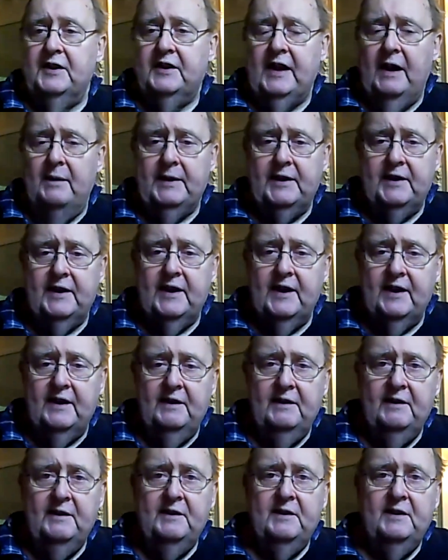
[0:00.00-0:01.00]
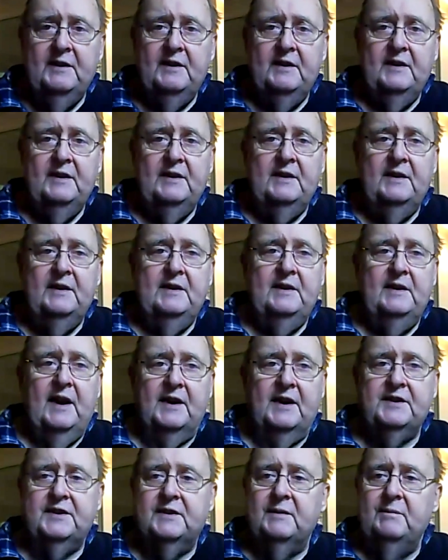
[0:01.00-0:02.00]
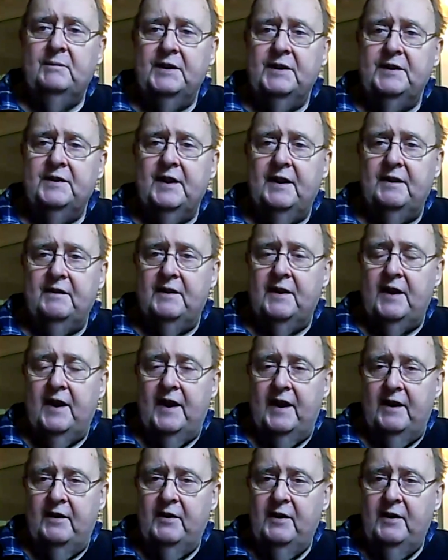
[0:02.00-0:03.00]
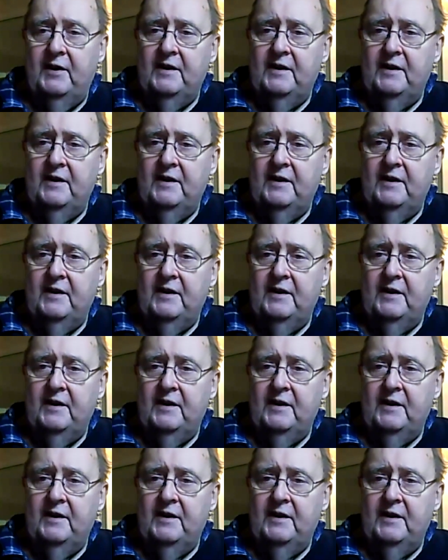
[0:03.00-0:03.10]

coming year? I simply don't know.